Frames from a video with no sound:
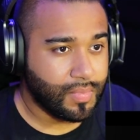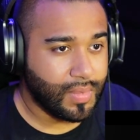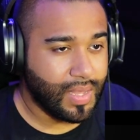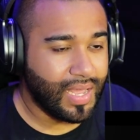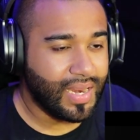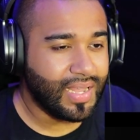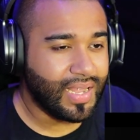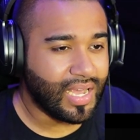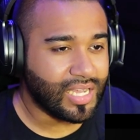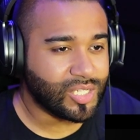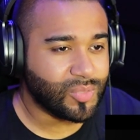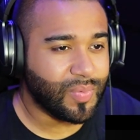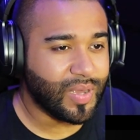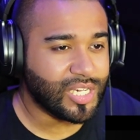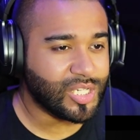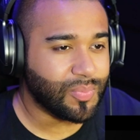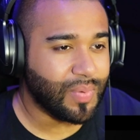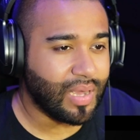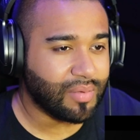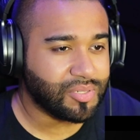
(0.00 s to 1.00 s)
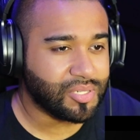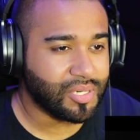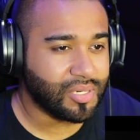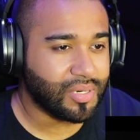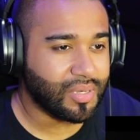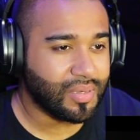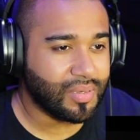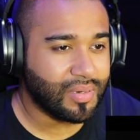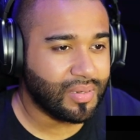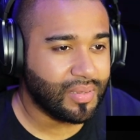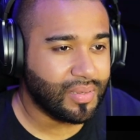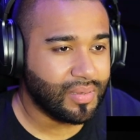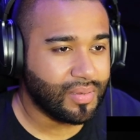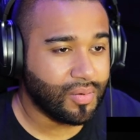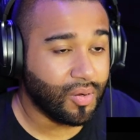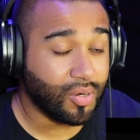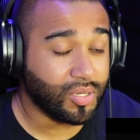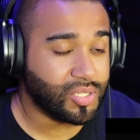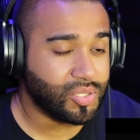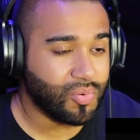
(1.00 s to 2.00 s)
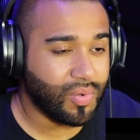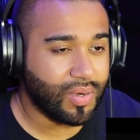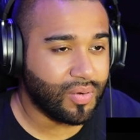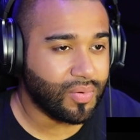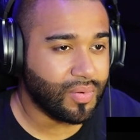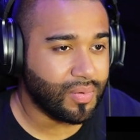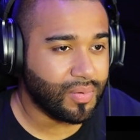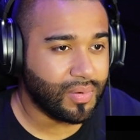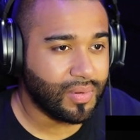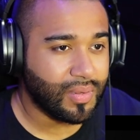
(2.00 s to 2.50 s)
And he got a SpongeBob shirt on. Or a sweater on.